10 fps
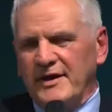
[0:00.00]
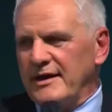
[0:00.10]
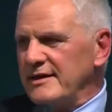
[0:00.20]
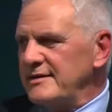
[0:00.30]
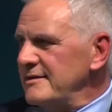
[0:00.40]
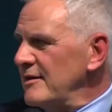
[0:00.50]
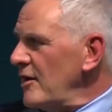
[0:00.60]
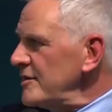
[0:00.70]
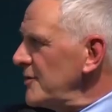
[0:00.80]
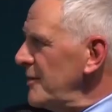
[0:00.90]
I think the
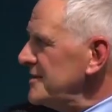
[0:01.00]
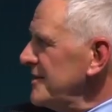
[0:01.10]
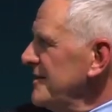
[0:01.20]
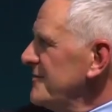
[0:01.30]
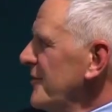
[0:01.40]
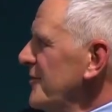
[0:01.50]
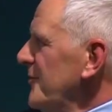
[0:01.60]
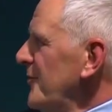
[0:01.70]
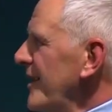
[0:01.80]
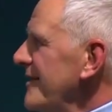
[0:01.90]
last question is for
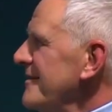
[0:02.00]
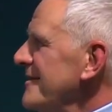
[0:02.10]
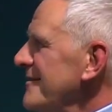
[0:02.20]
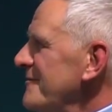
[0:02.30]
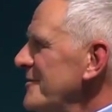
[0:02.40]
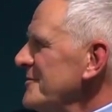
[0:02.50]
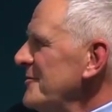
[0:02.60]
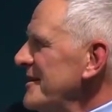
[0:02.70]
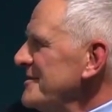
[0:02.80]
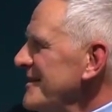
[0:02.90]
you, and the first
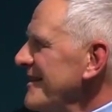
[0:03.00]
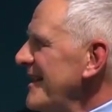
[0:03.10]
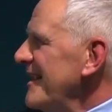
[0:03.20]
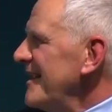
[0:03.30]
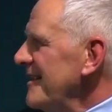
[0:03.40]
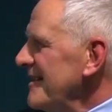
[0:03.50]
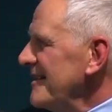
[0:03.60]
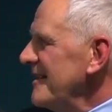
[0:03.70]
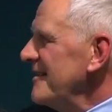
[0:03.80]
question I can